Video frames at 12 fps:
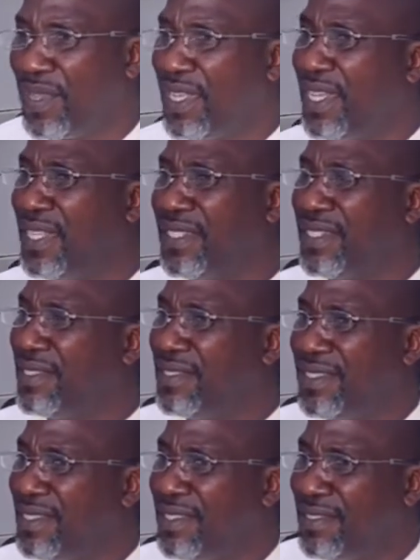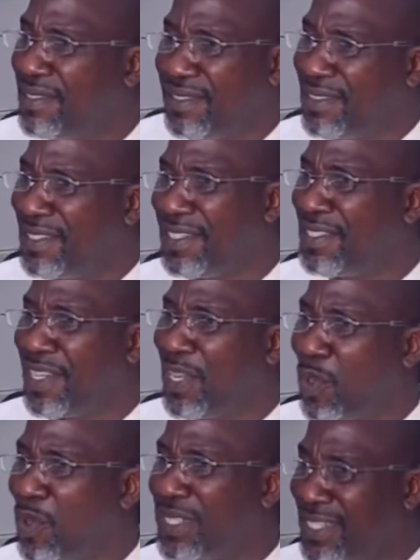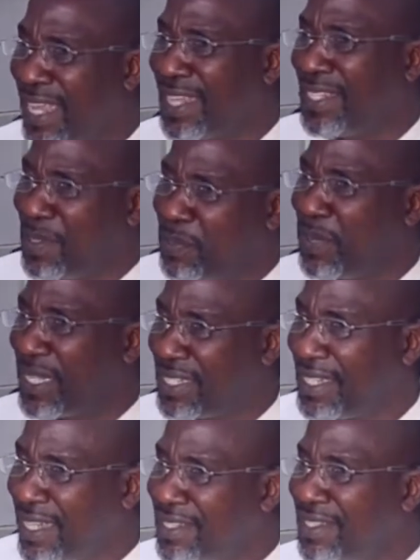this is a long-standing precedent.